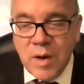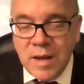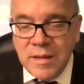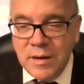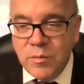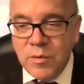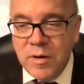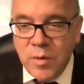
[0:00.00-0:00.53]
I
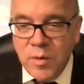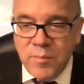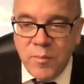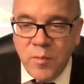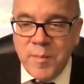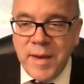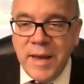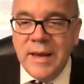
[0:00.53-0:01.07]
think
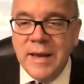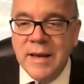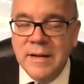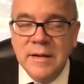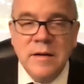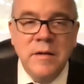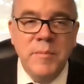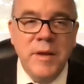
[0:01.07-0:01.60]
we're making it a
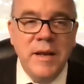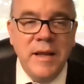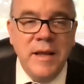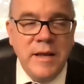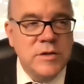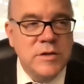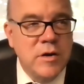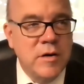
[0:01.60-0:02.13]
little bit
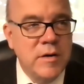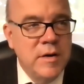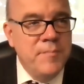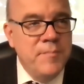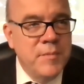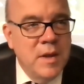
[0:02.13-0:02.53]
easier,